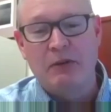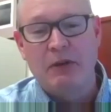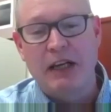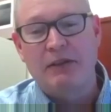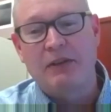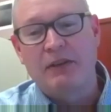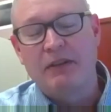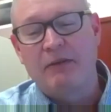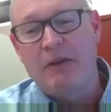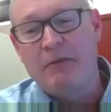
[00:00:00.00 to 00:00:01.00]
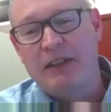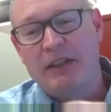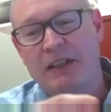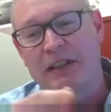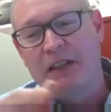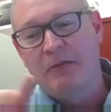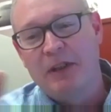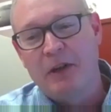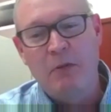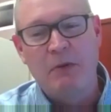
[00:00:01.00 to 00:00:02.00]
the restaurant business a little
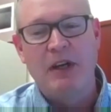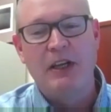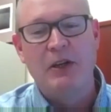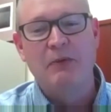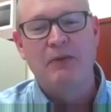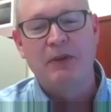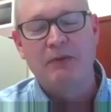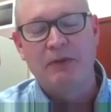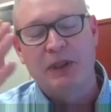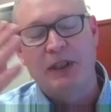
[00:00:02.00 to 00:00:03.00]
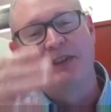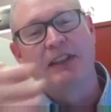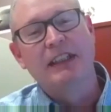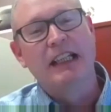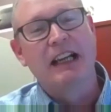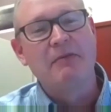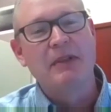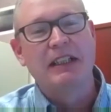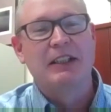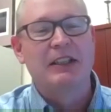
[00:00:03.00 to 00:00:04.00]
bit, opened my own for a few years, and then I've
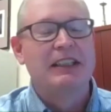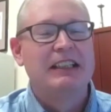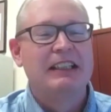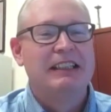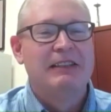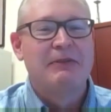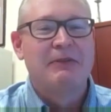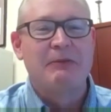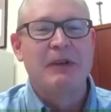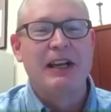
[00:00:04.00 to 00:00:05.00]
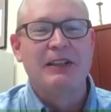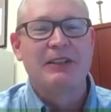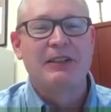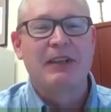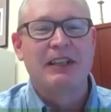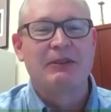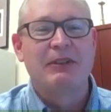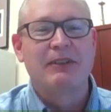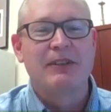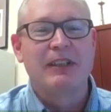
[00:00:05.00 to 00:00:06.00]
been here for the balance of my
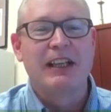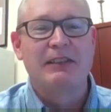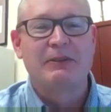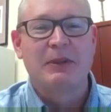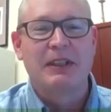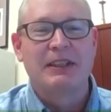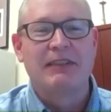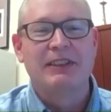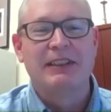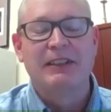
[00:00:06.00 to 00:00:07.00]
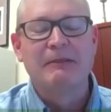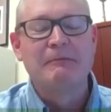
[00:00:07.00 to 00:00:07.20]
career for the last twenty-seven years.